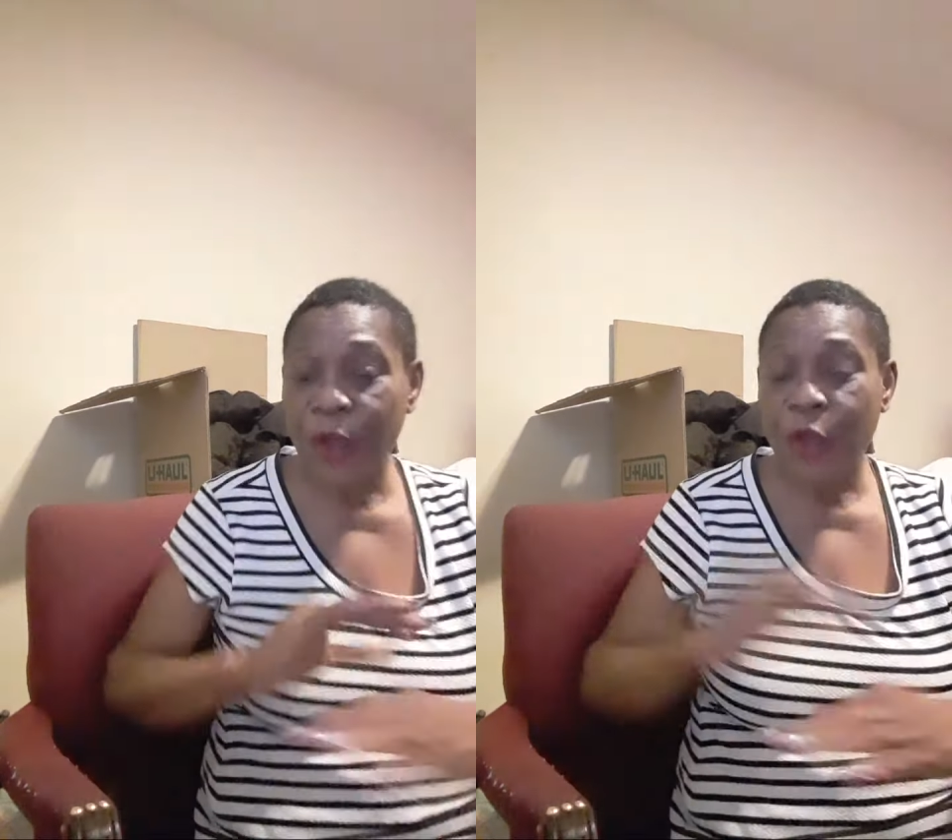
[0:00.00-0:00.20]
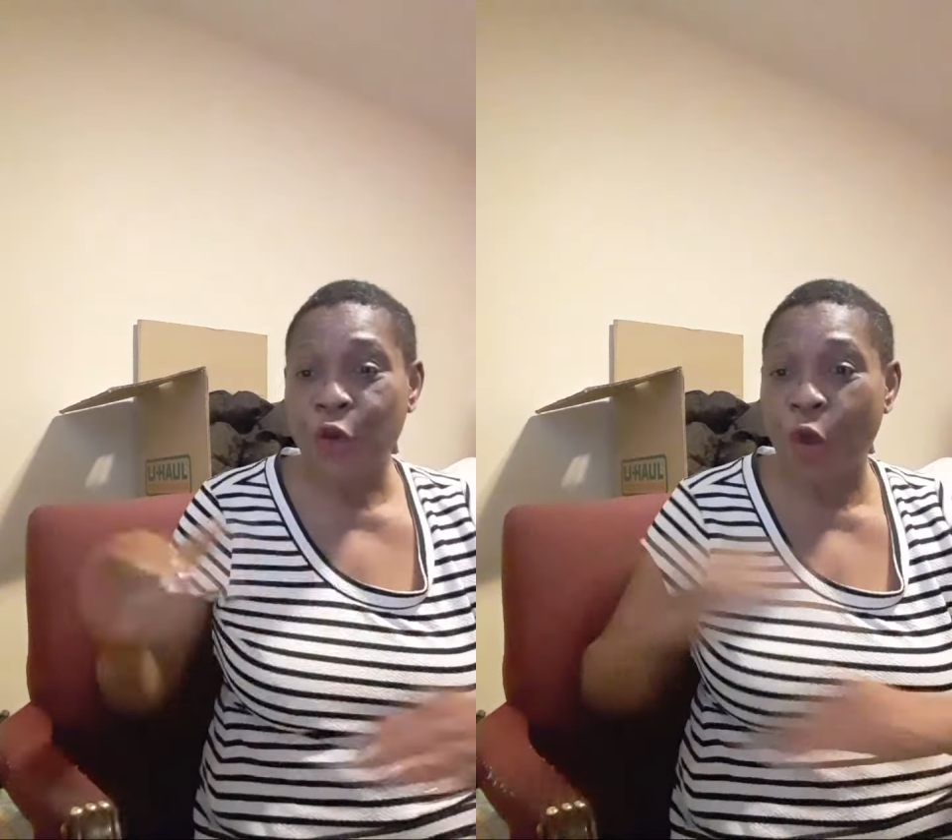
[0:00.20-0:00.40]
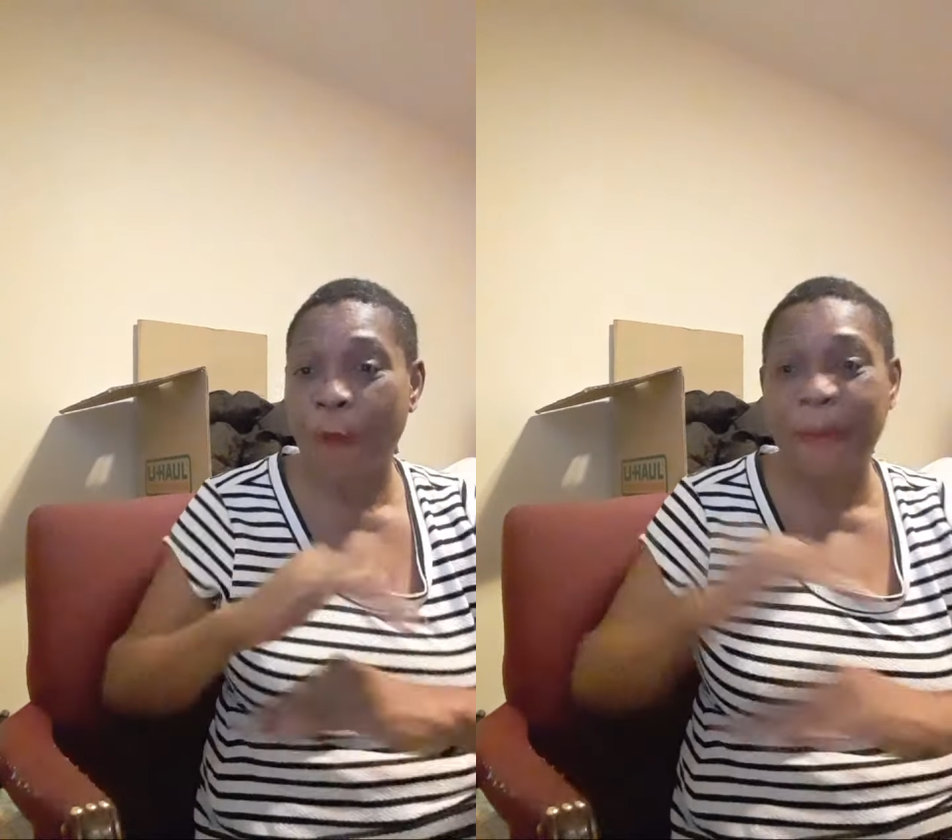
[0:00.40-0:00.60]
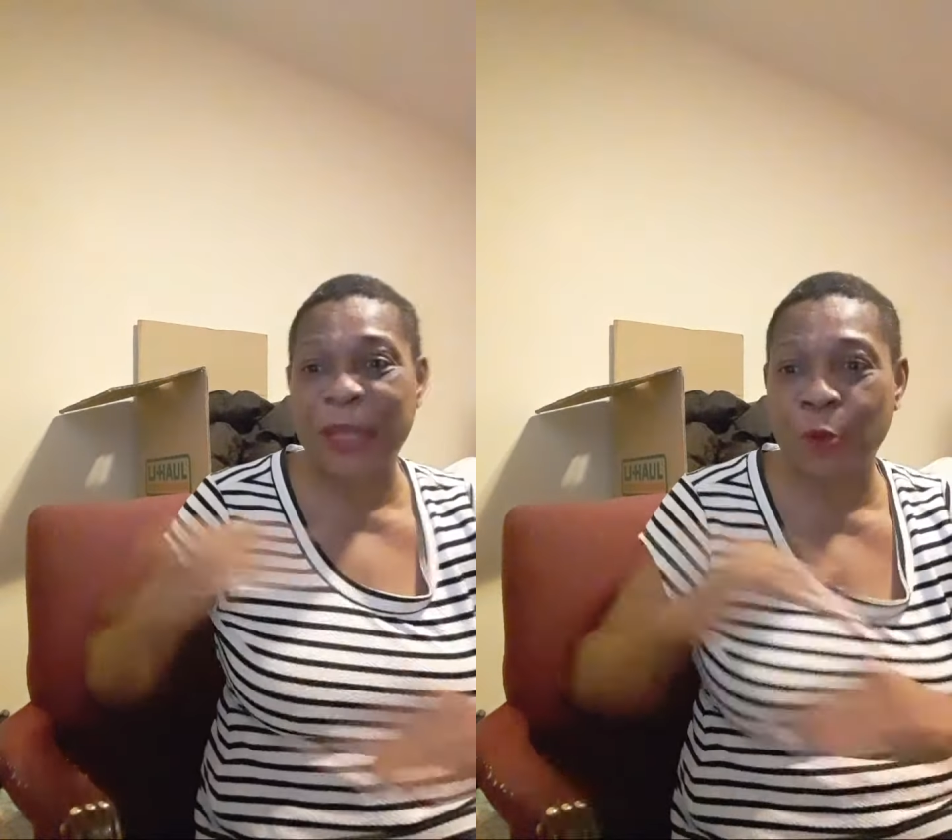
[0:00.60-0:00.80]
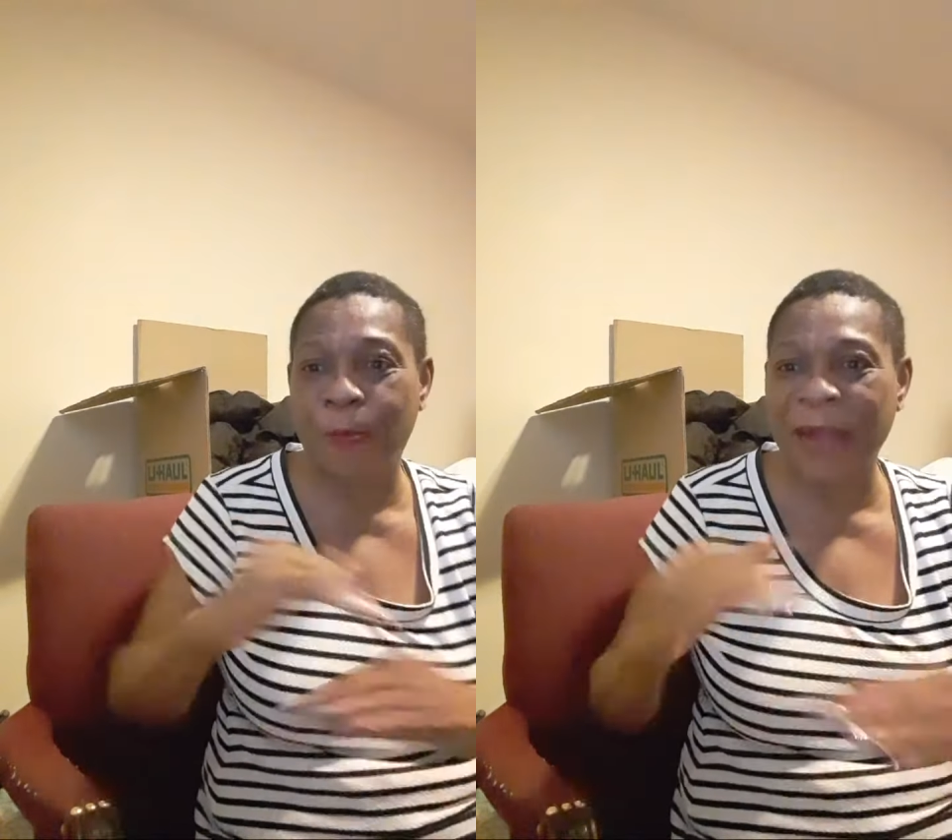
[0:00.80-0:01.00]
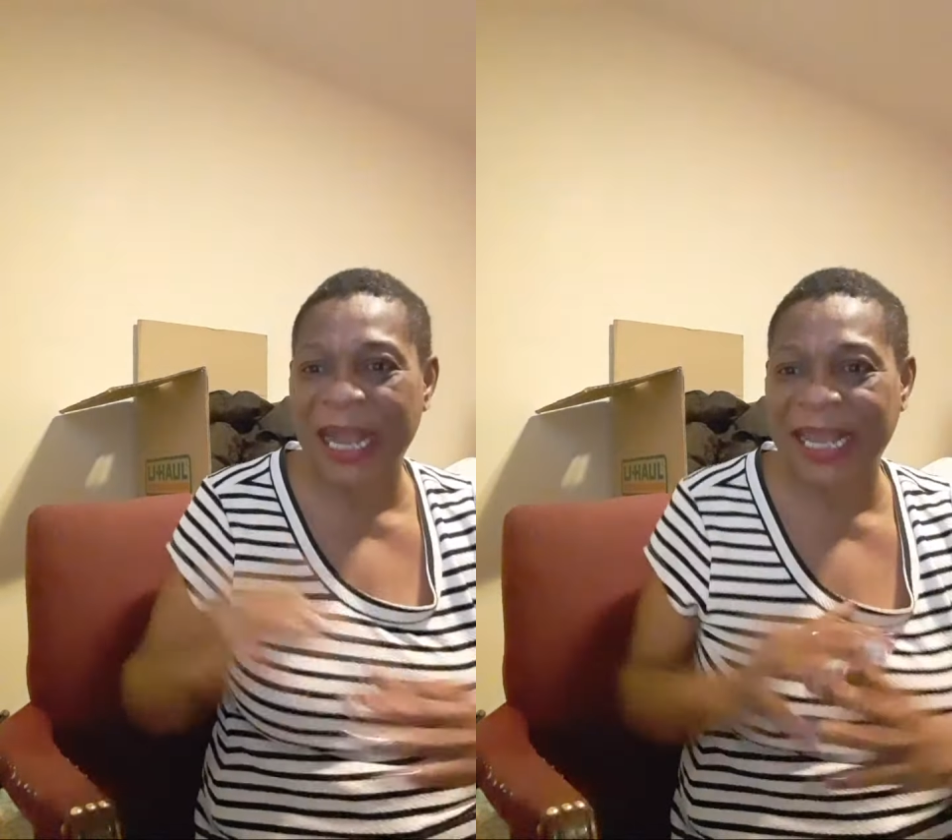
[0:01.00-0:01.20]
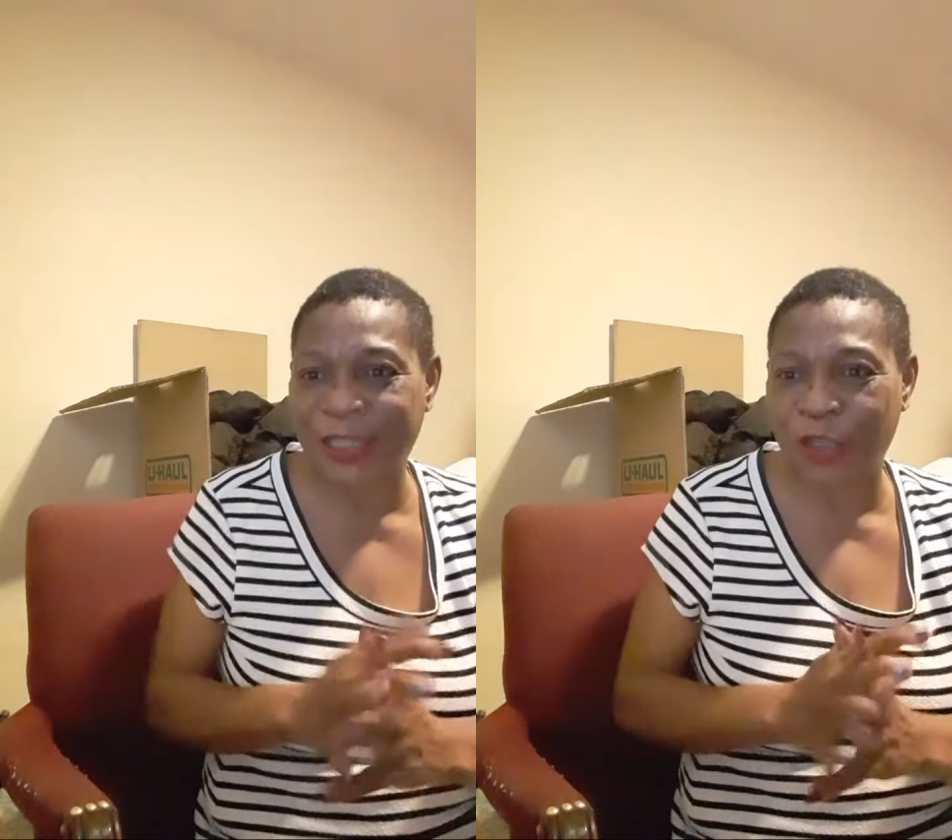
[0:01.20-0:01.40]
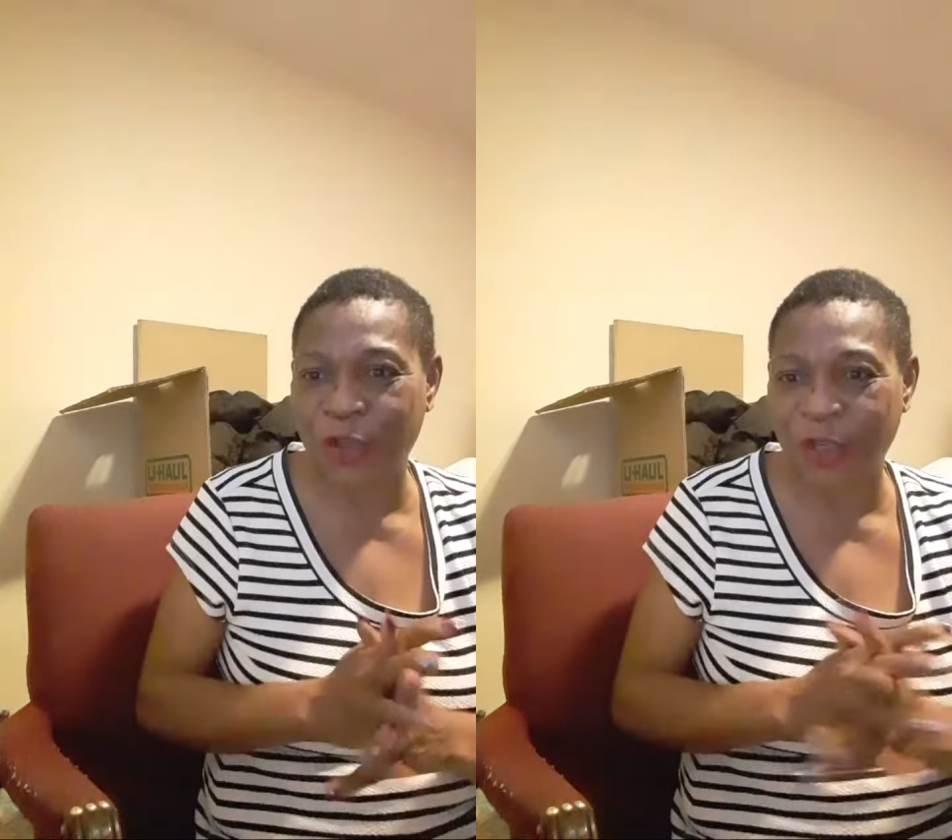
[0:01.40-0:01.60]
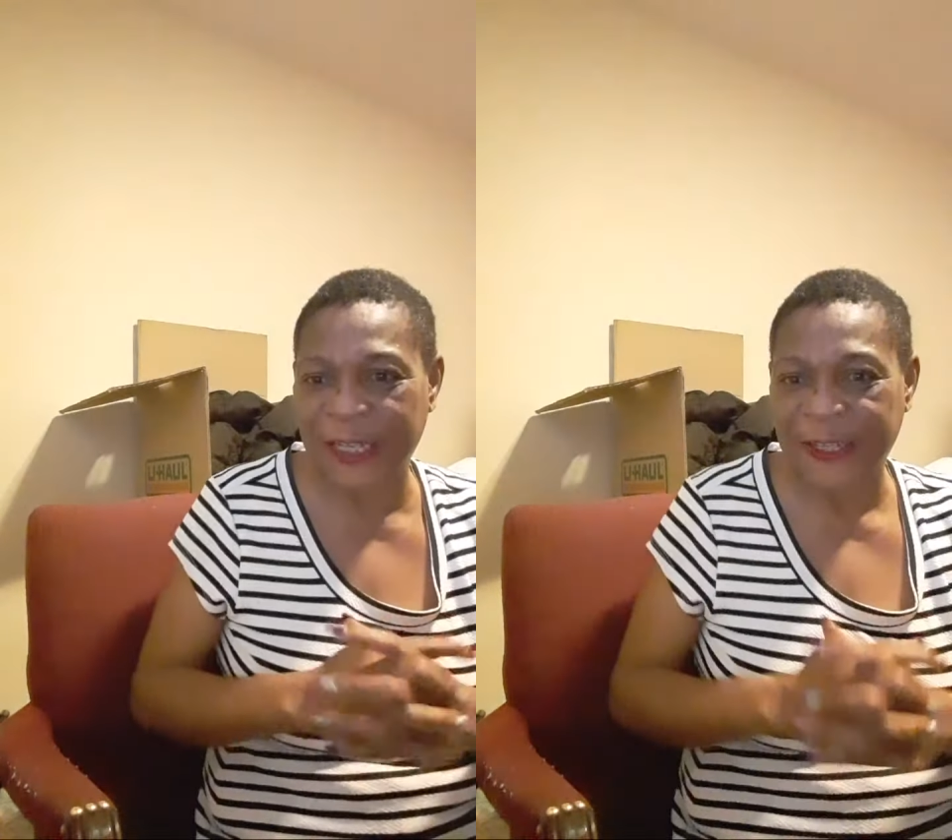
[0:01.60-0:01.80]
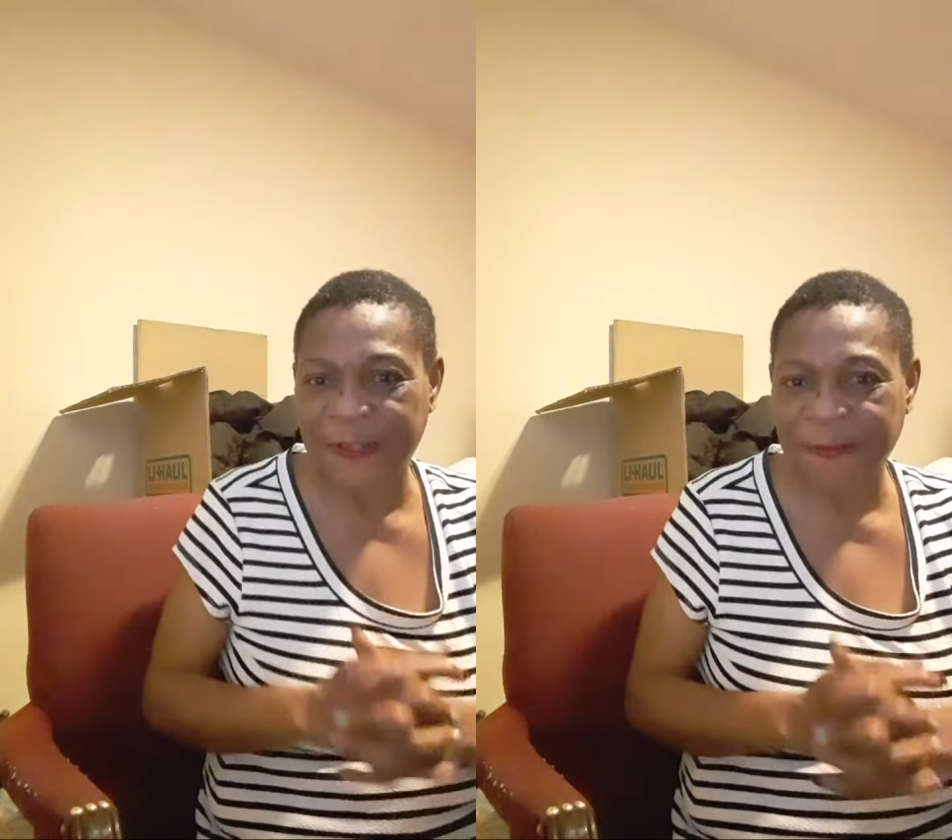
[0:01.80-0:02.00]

No middle brackets, no day.